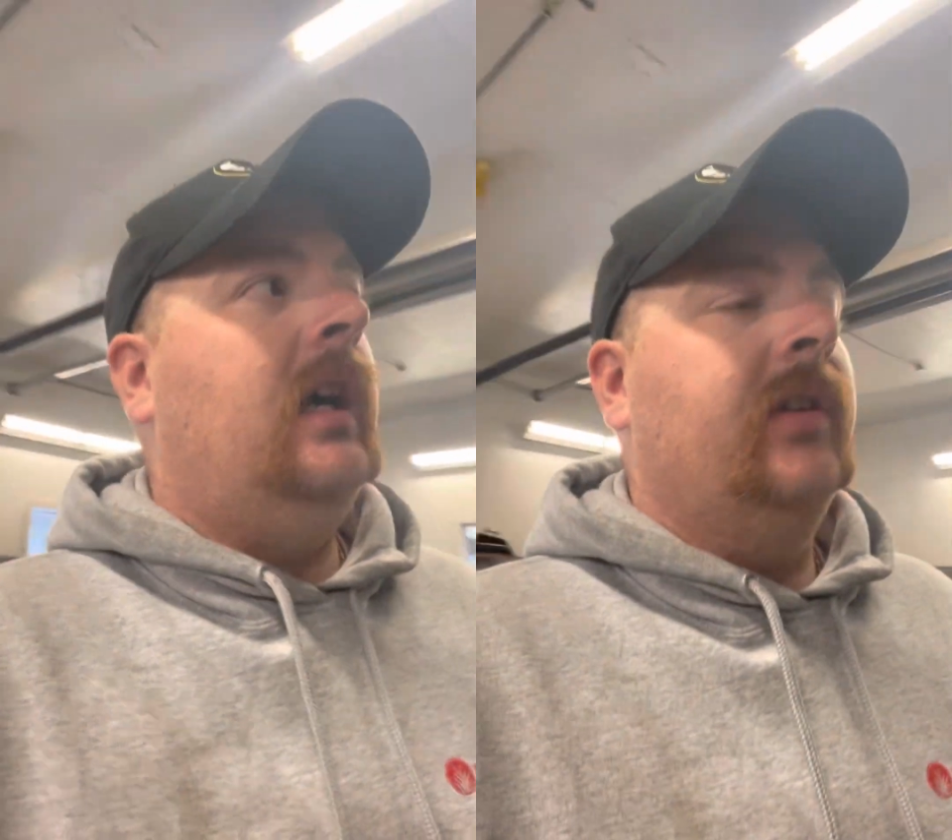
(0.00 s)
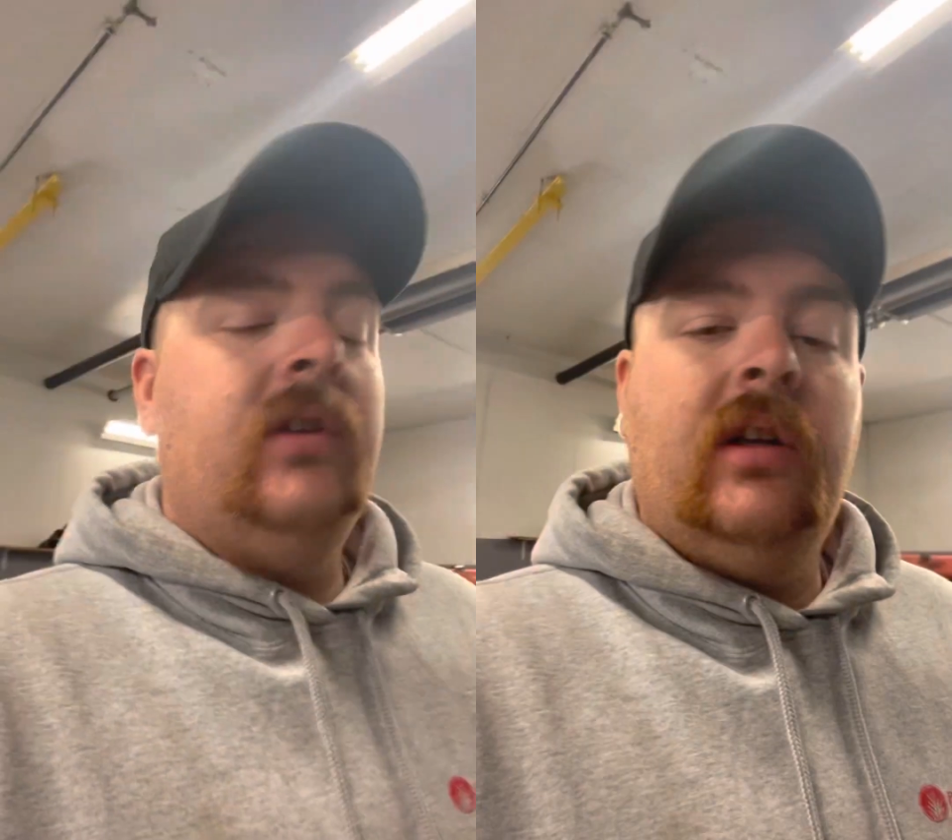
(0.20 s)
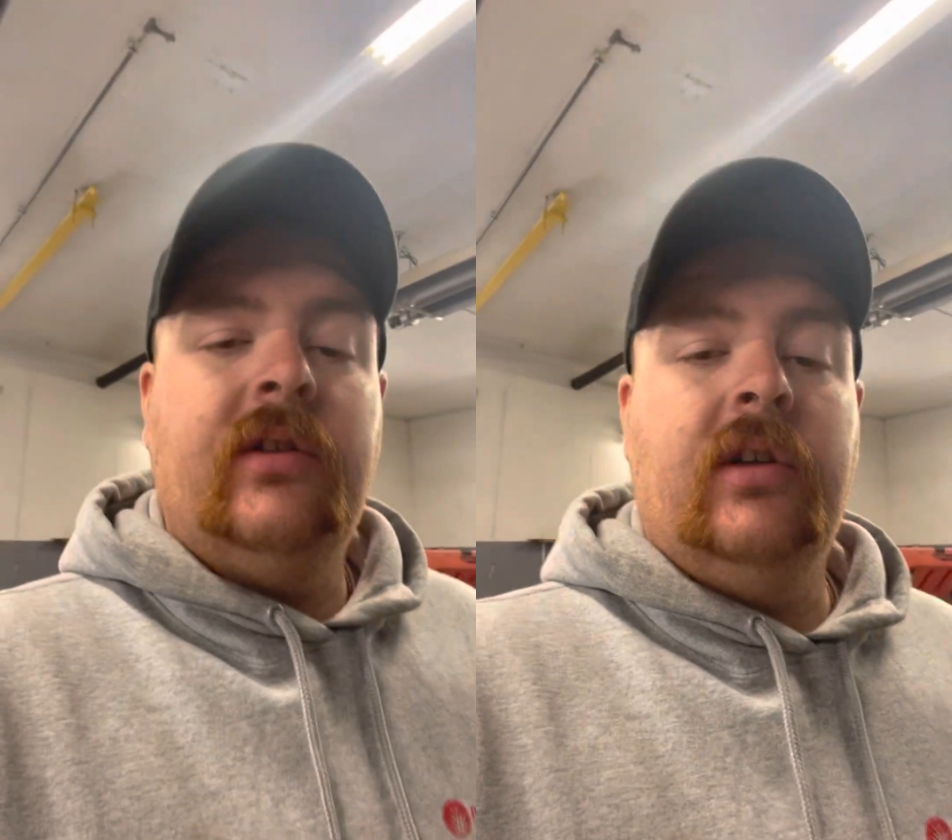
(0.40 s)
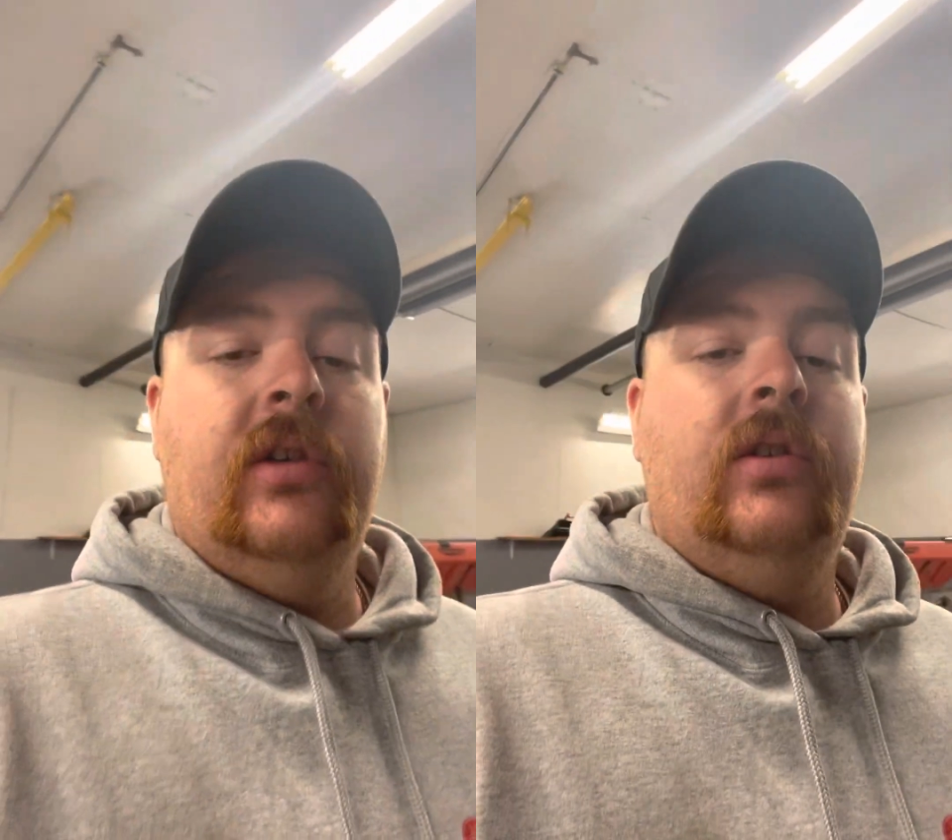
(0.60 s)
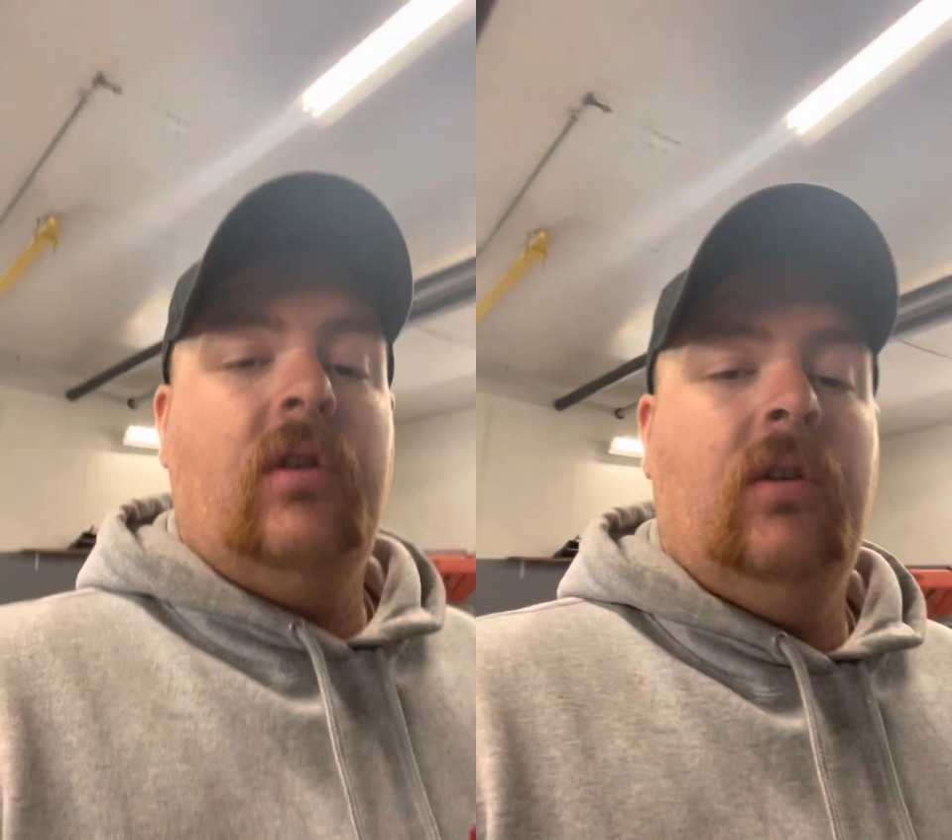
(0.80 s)
salter
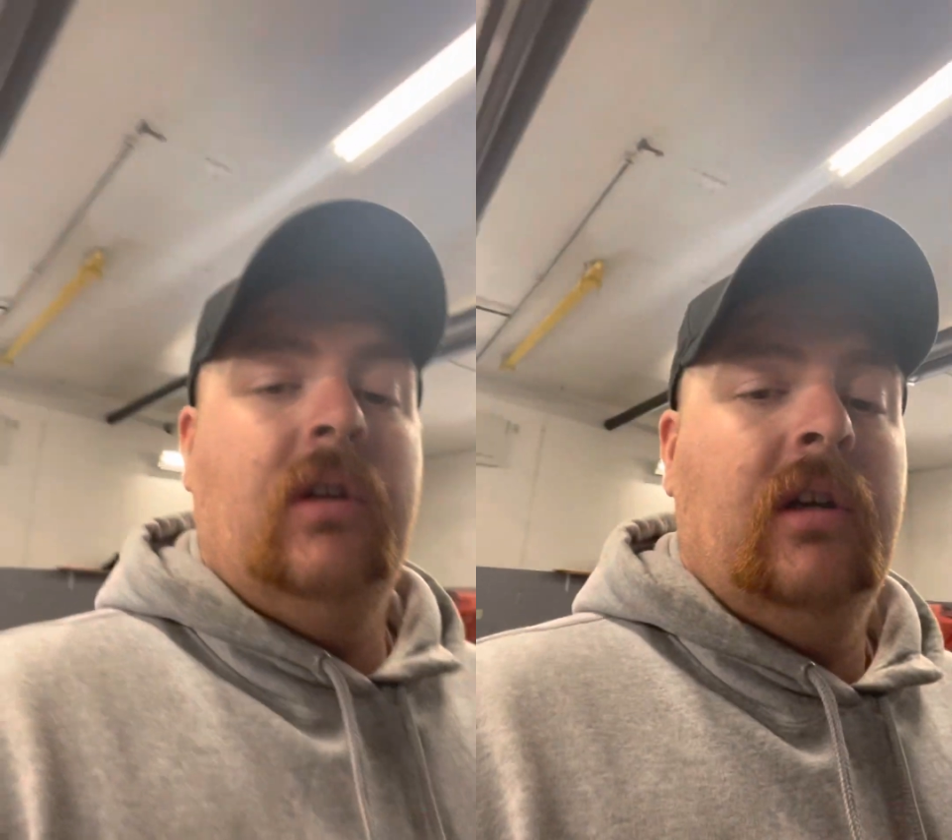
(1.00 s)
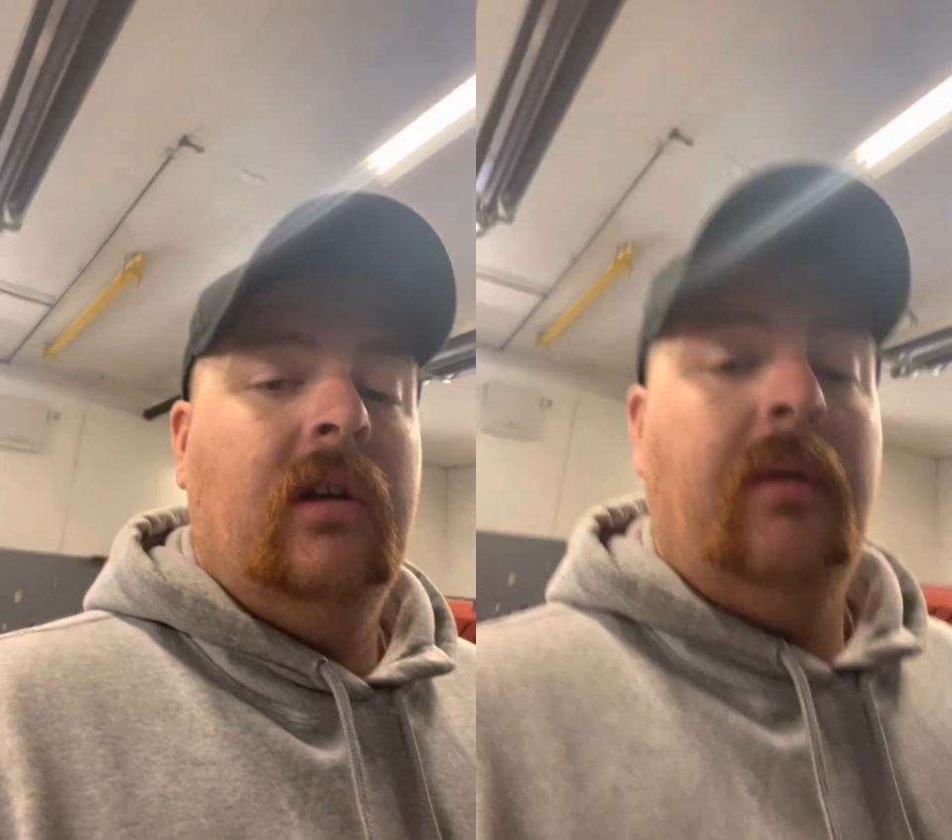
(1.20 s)
controller